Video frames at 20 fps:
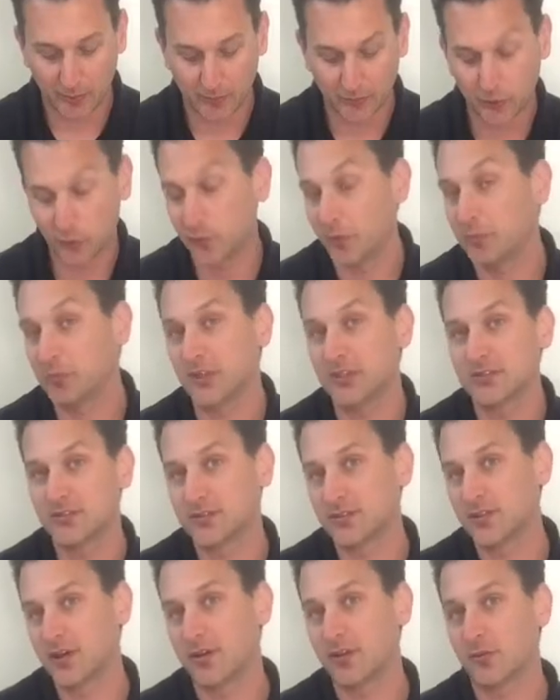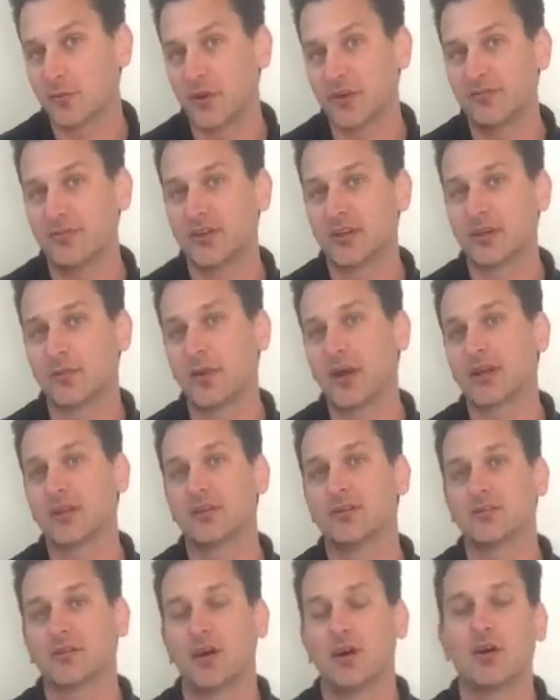You'll be pleased to know that my finger
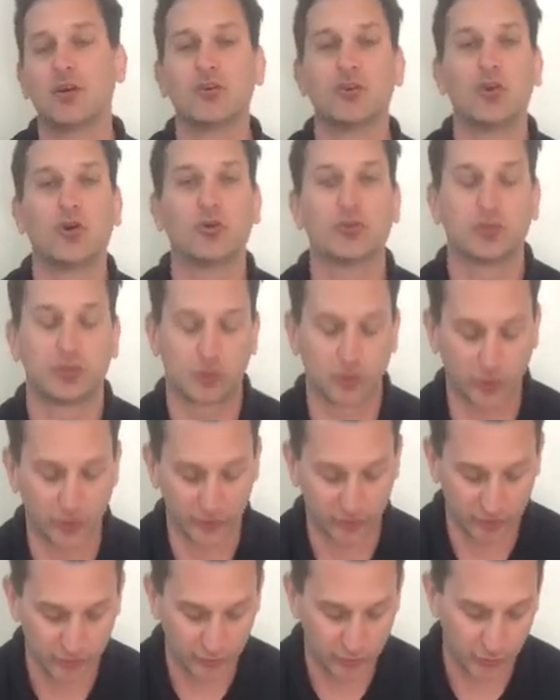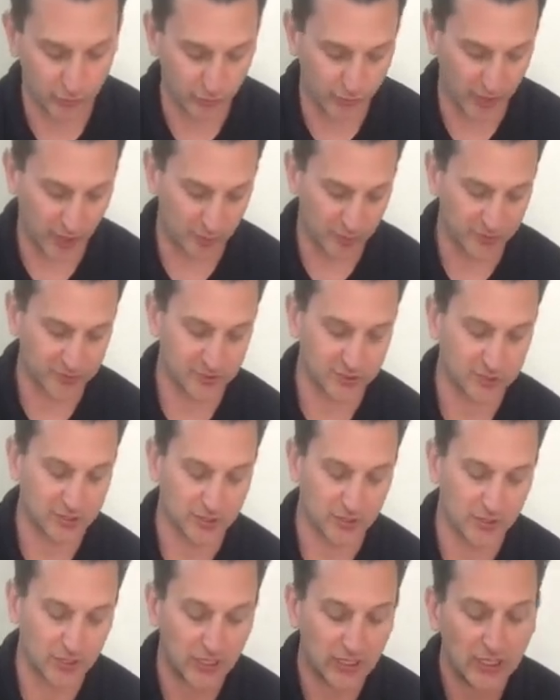magnets are not drawn to that
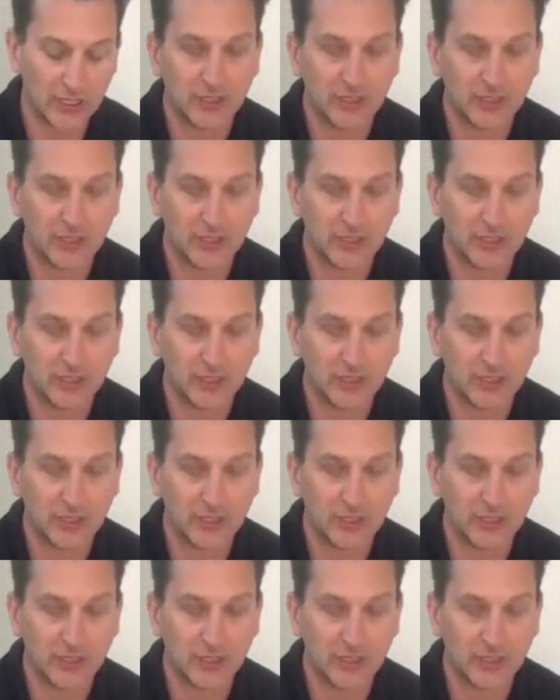position.